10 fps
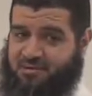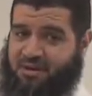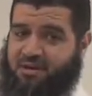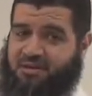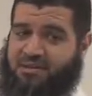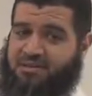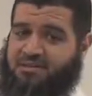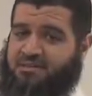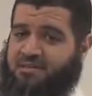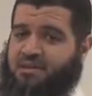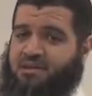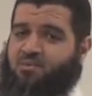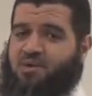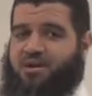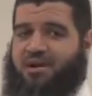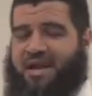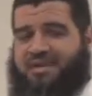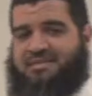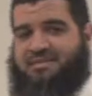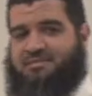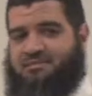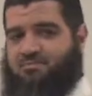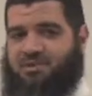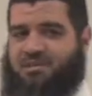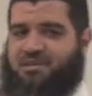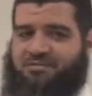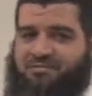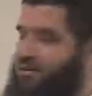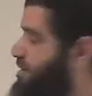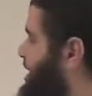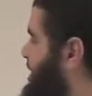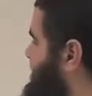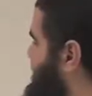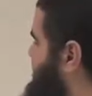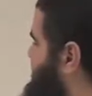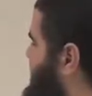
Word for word: regardless whether x is positive or negative,